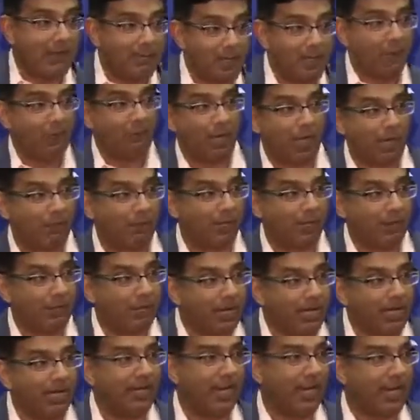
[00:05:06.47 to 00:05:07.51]
I'm an Obama
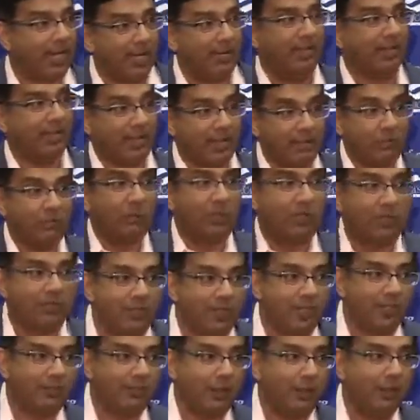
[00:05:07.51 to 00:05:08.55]
critic, and the less we
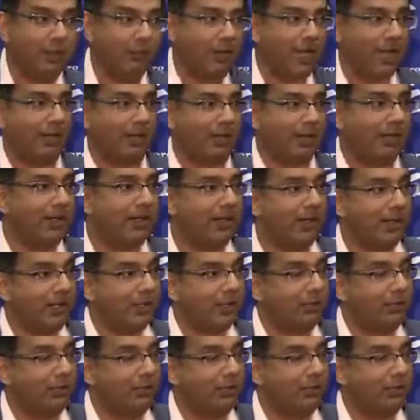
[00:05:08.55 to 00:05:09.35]
see of you, the better.